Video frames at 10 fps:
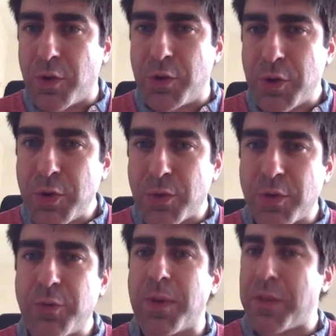
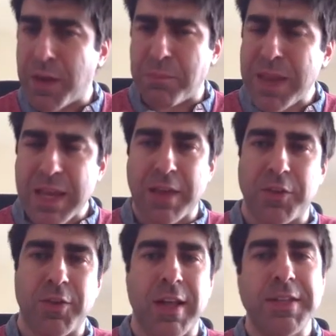neurons, but there are many other
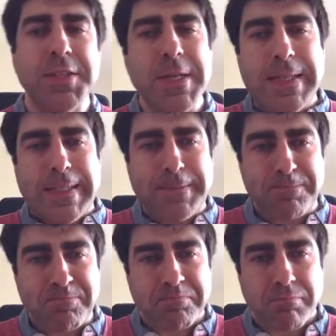cells.
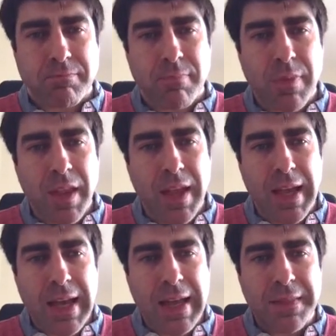
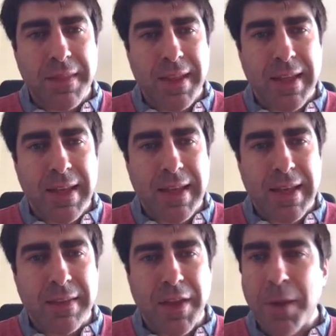And
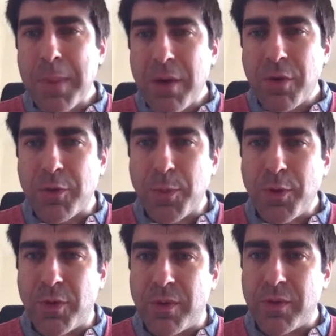they are very
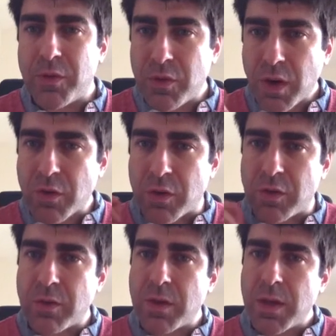small
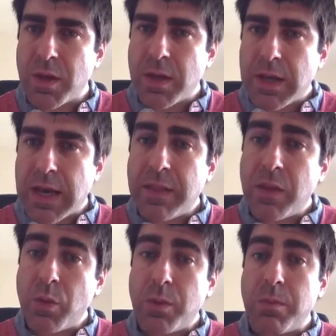structures. And it
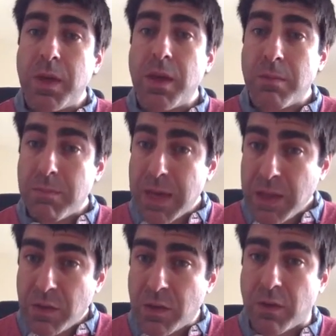would be
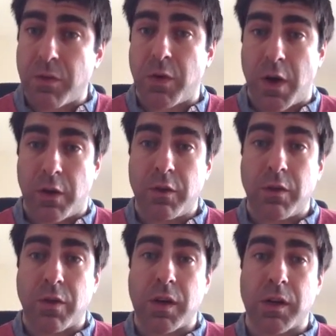amazing for us
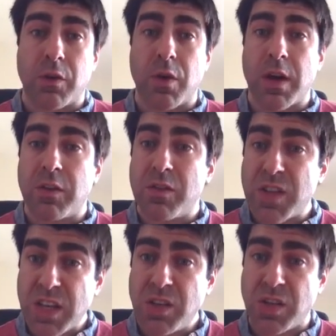to characterize
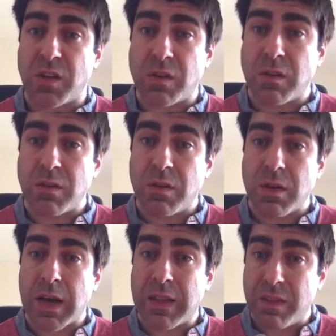changes
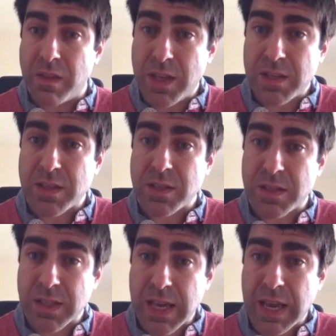at this
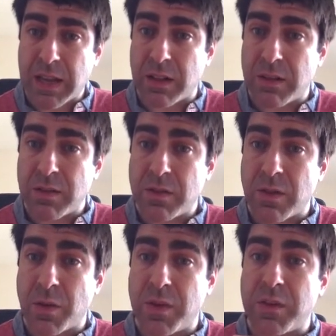scale,
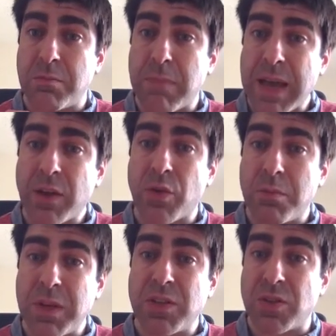so this
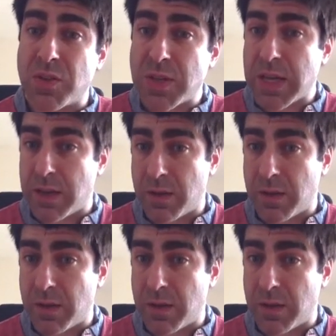micrometer scale,